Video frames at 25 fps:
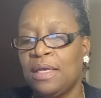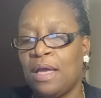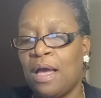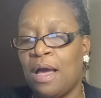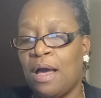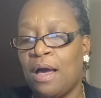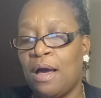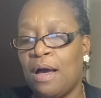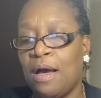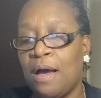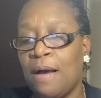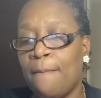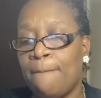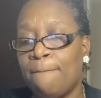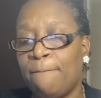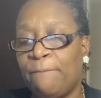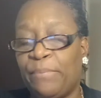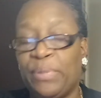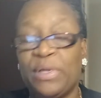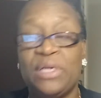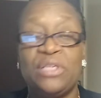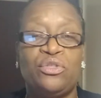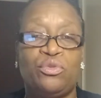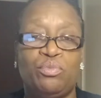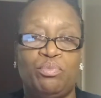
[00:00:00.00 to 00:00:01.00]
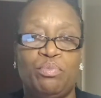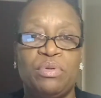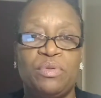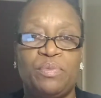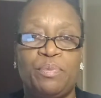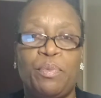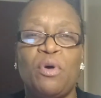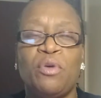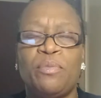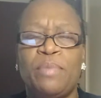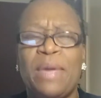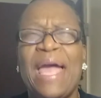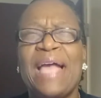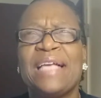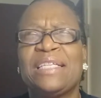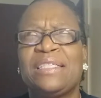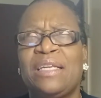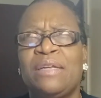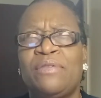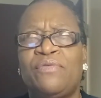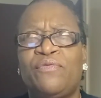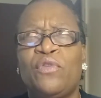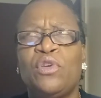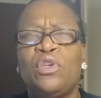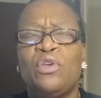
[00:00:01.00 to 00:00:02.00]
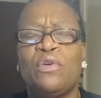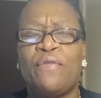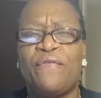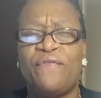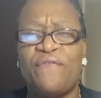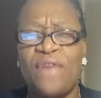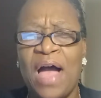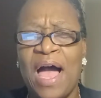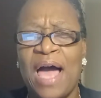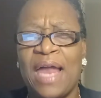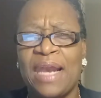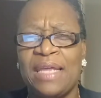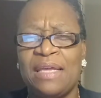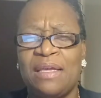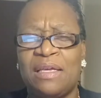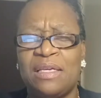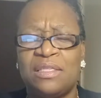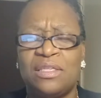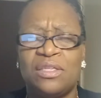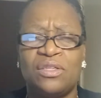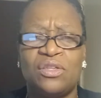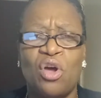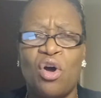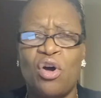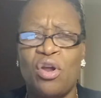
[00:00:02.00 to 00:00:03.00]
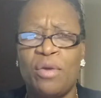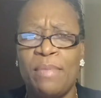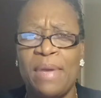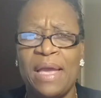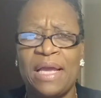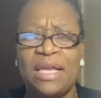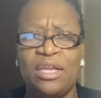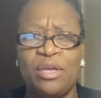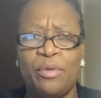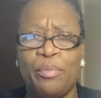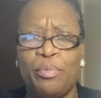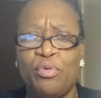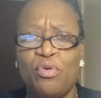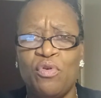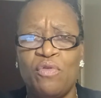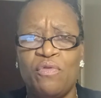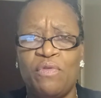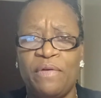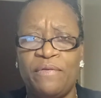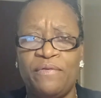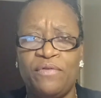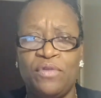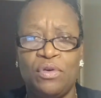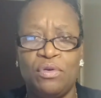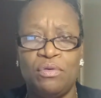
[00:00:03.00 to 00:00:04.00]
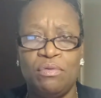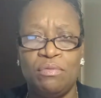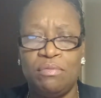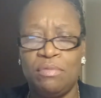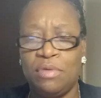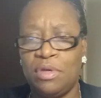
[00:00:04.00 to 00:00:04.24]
But it's both actually for your filing, because it's automatically approved if you